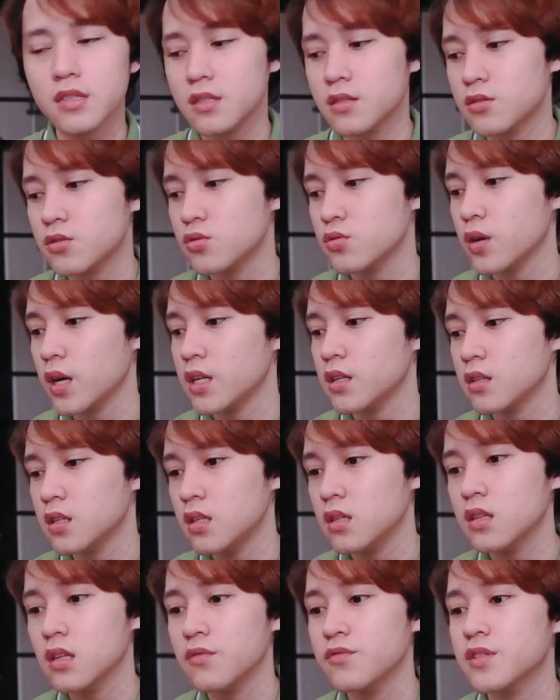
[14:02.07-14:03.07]
this too, and
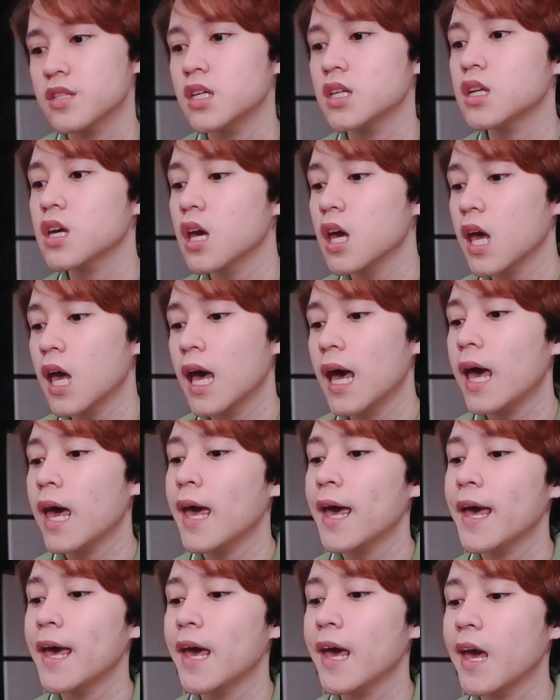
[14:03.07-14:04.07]
he loves it.
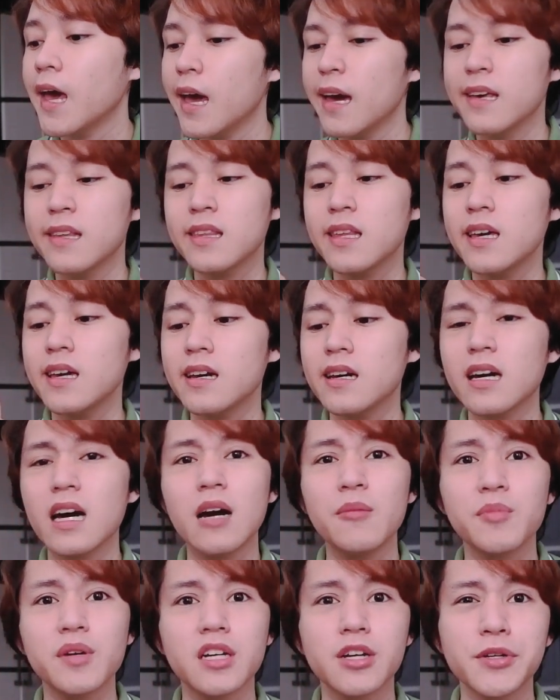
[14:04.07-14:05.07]
And I think
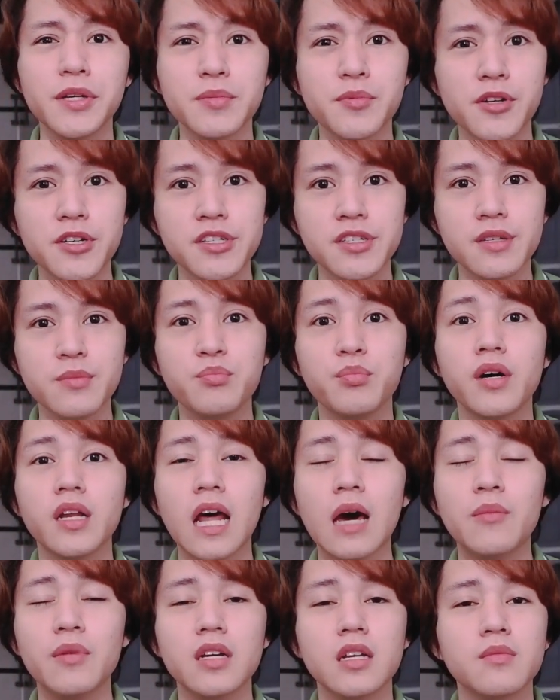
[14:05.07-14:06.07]
I'm gonna repurchase it,
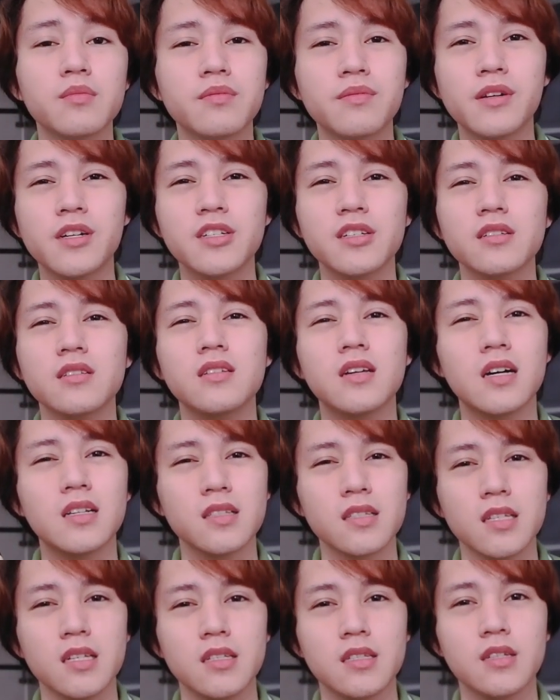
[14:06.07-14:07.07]
but I'm gonna purchase the
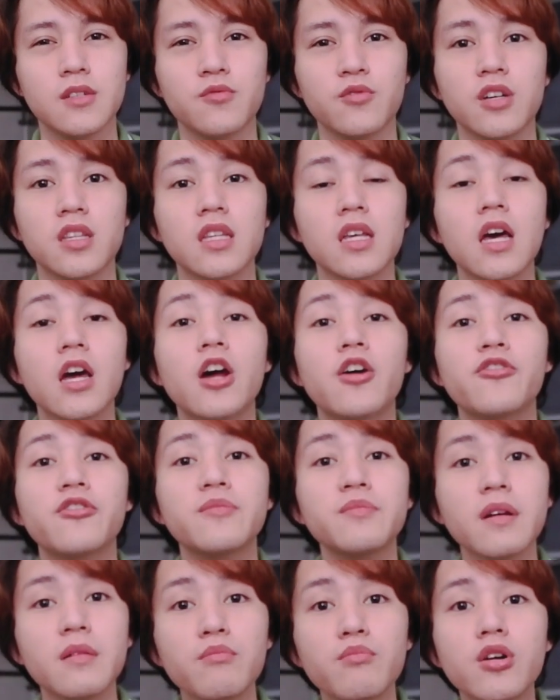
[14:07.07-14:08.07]
unscented one.
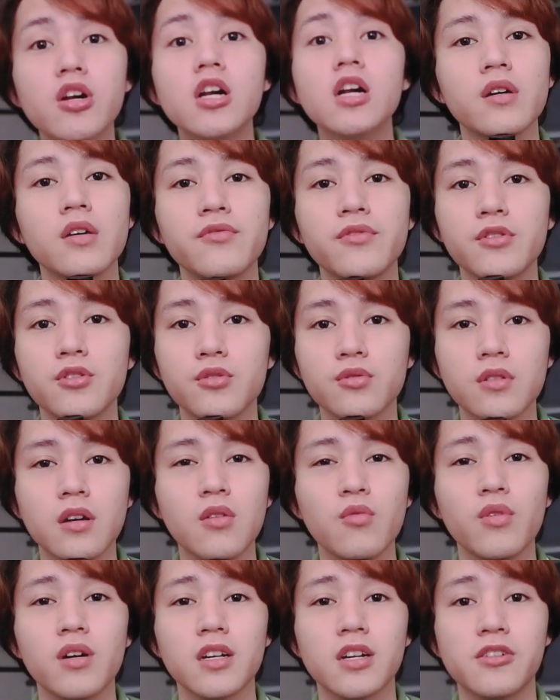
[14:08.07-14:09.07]
Remember, if you do
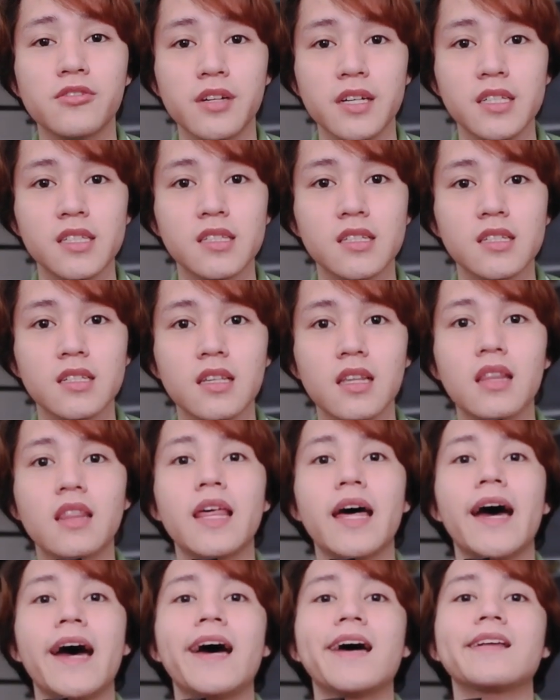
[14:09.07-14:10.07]
not want to risk
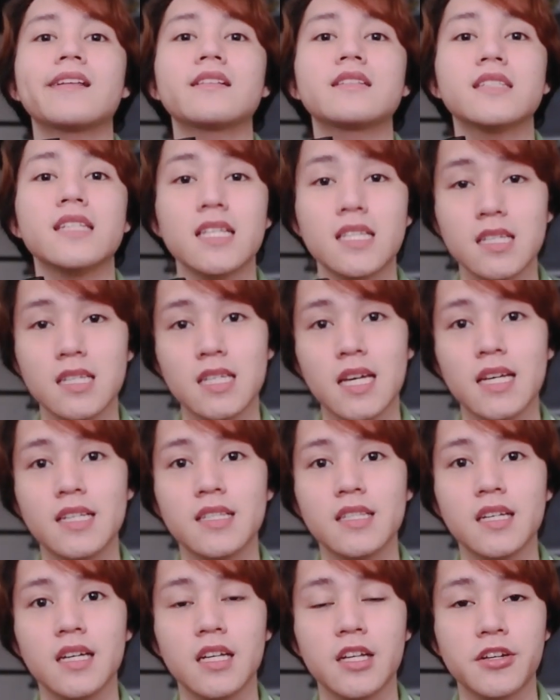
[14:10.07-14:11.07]
that
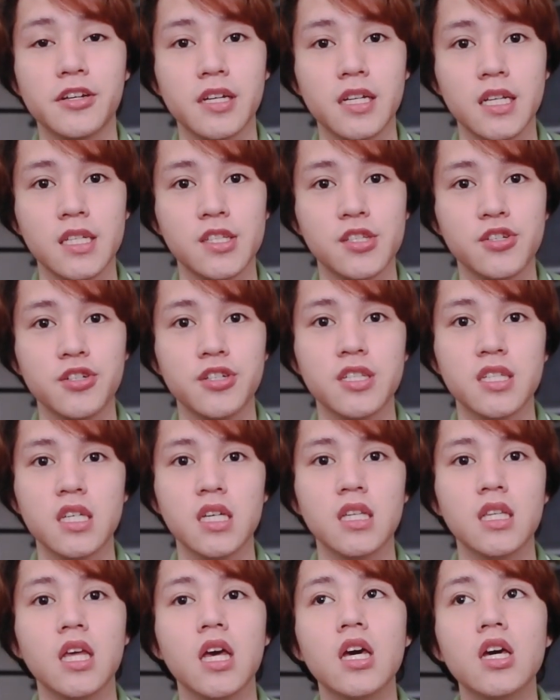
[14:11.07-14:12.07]
sensitizing ingredients to your
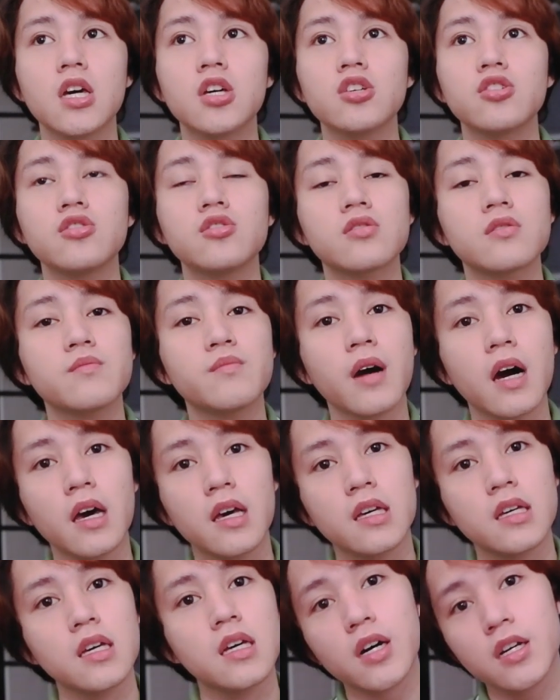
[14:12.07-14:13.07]
skin, you should
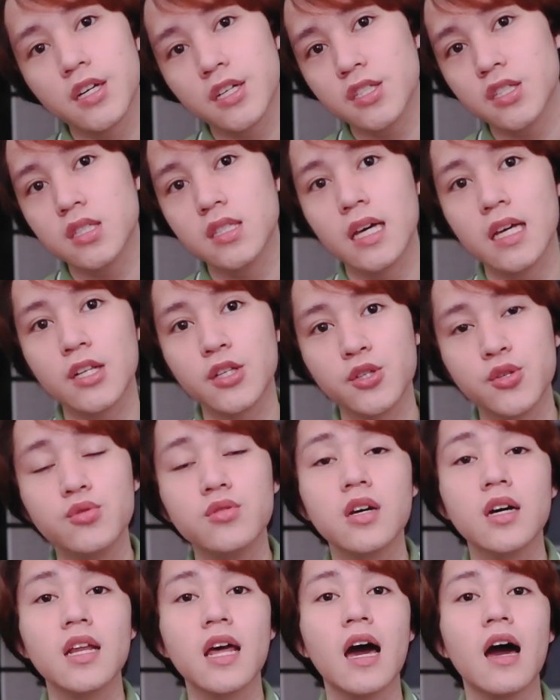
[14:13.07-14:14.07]
buy products that
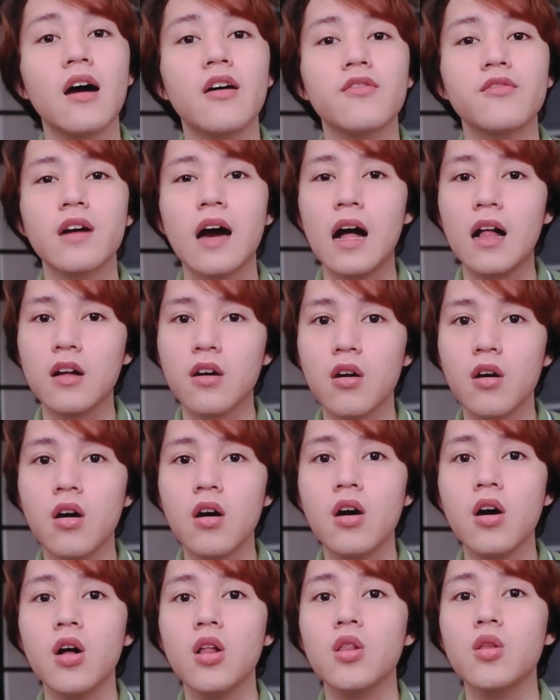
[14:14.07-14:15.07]
do not have
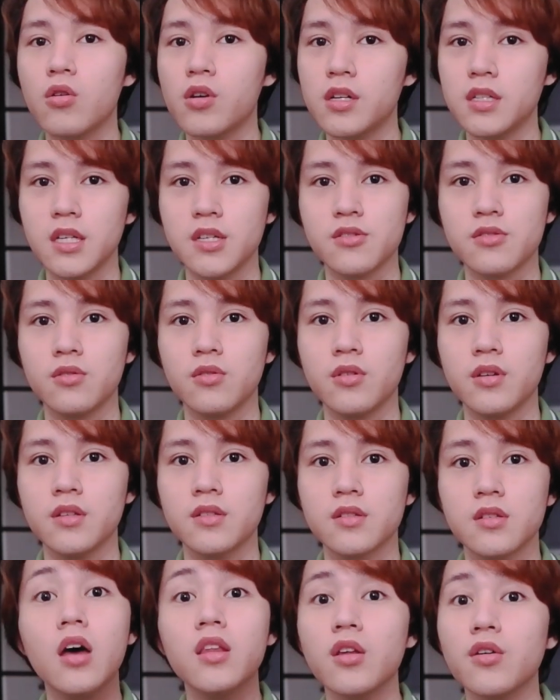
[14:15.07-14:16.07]
alcohol or essential
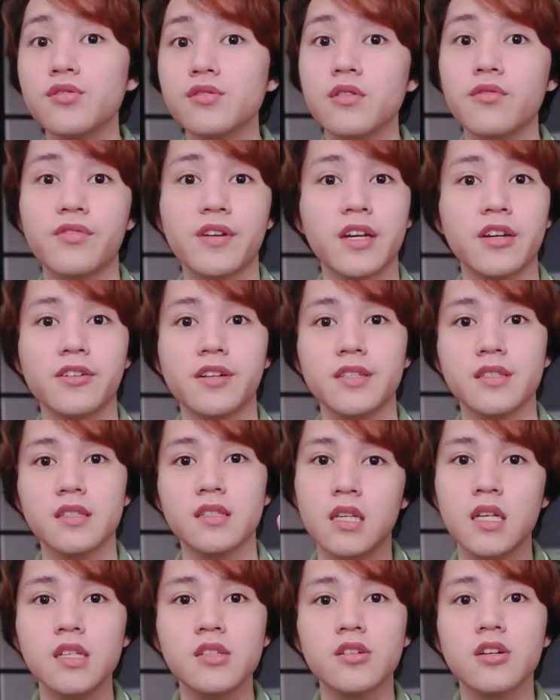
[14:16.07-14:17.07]
oils, and also fragrance.
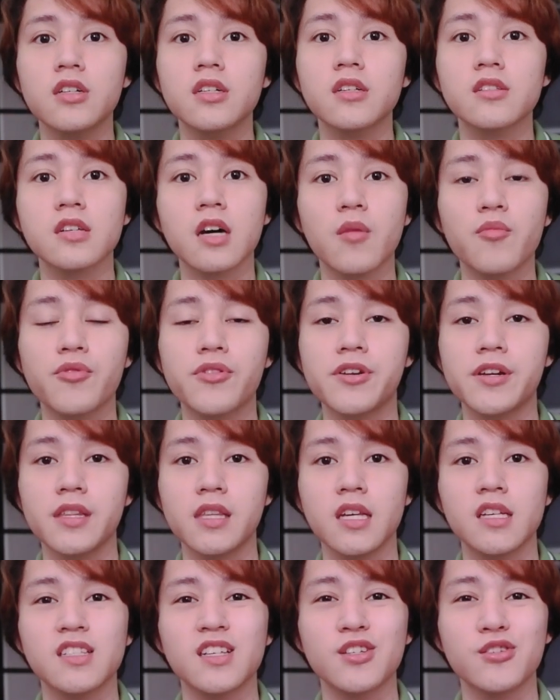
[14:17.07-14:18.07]
These are the top 3
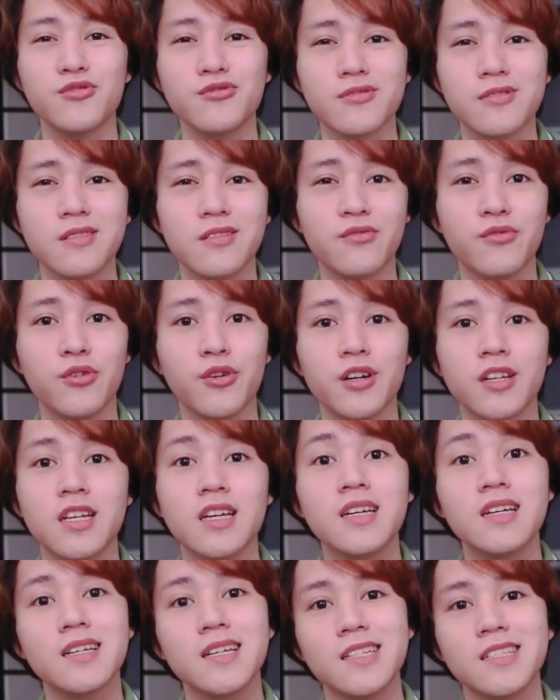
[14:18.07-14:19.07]
things that you should avoid
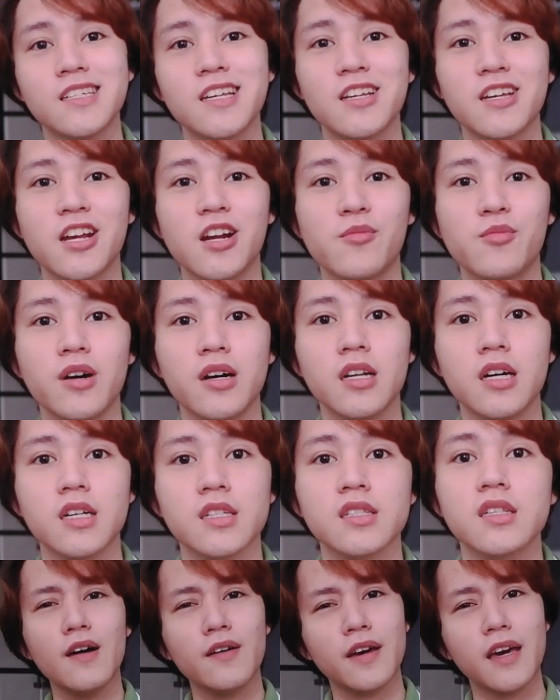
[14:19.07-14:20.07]
in skincare
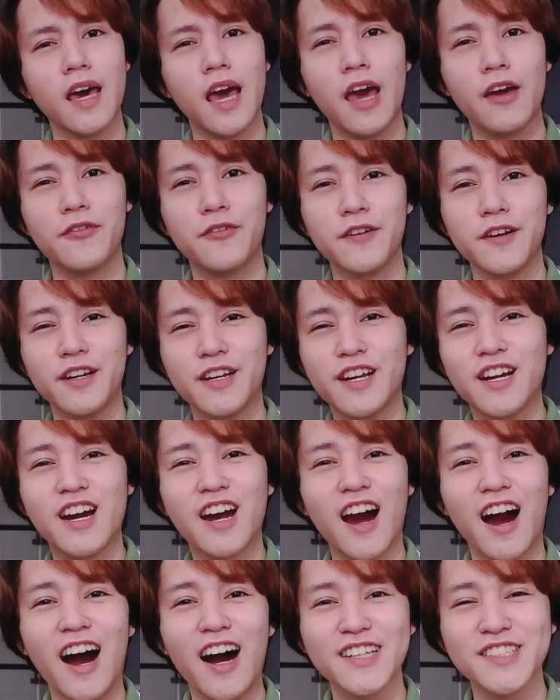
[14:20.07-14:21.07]
products. Okay, I
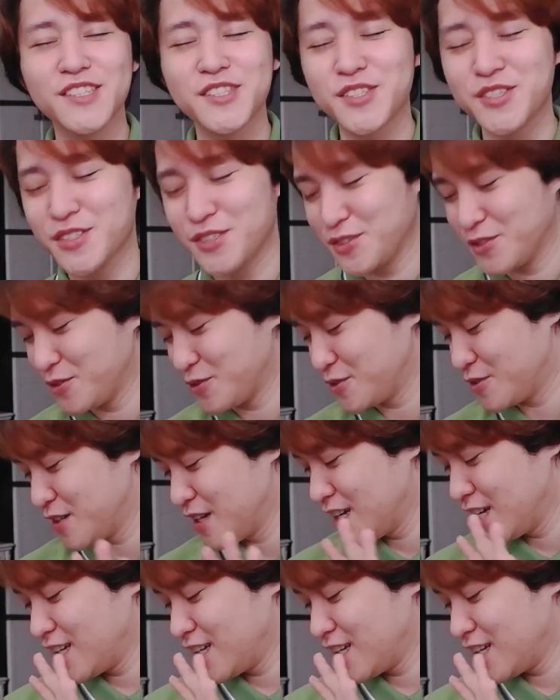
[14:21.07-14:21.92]
forgot to